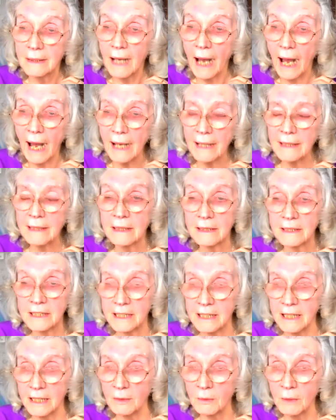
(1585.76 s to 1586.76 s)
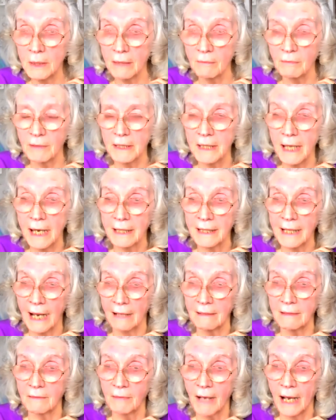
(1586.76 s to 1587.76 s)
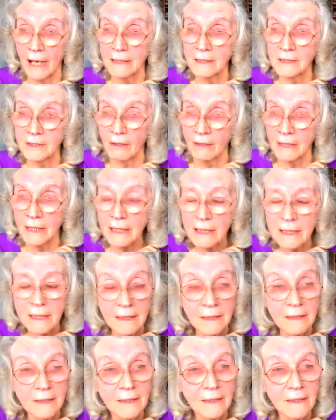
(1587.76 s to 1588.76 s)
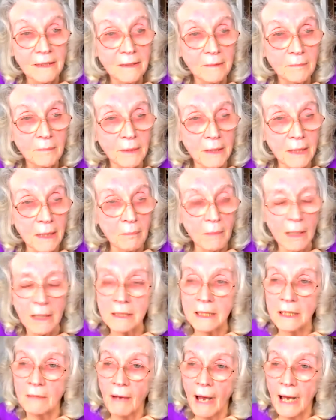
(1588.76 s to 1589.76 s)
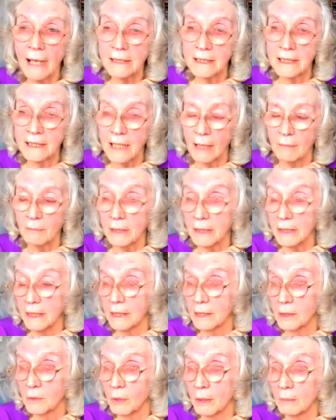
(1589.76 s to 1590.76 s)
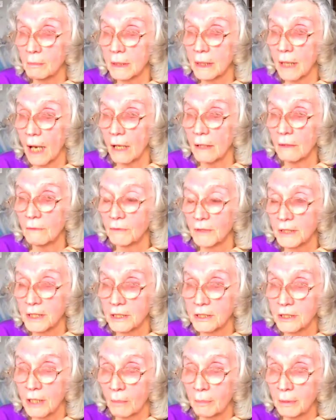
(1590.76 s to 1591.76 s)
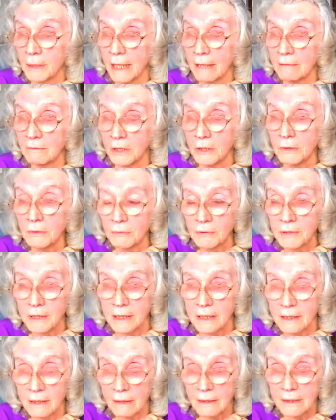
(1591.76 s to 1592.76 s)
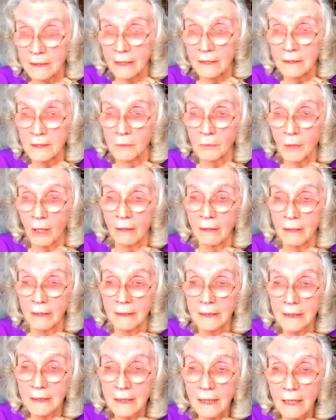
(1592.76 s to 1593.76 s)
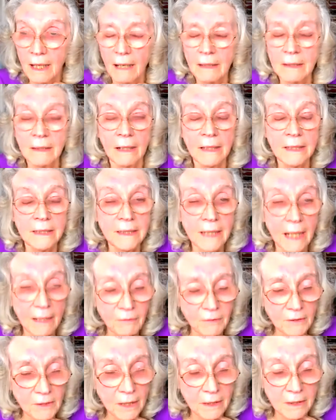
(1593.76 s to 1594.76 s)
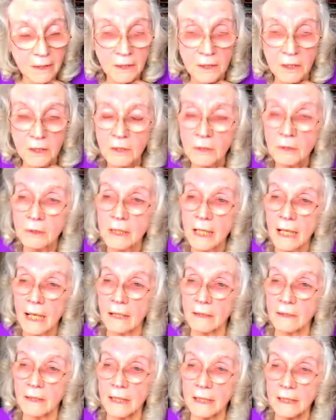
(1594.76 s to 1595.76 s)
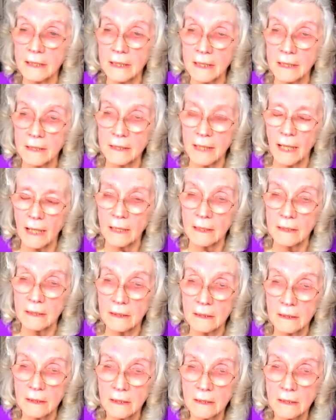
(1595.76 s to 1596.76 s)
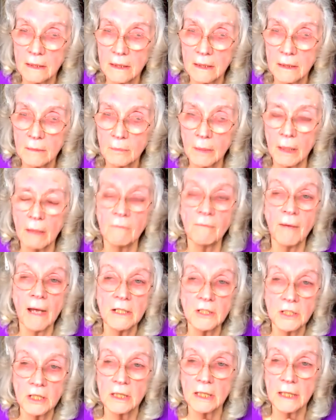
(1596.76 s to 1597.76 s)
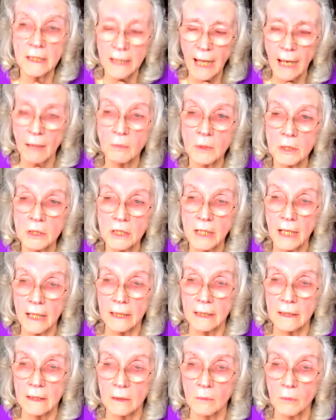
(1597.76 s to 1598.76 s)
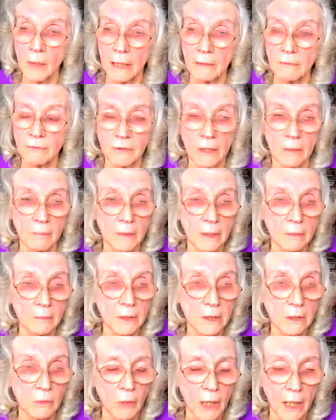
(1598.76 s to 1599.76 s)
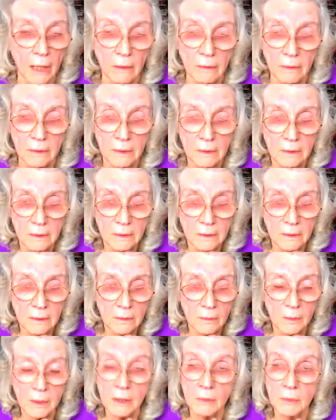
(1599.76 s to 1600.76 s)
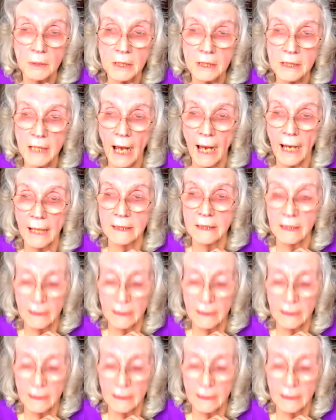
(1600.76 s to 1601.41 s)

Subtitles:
and still live in their caravans on it. But they must have had some of the equipment over the top of their roofs and God knows what. And I never understood how they did that. But eventually that was taken away from them as well, which was sad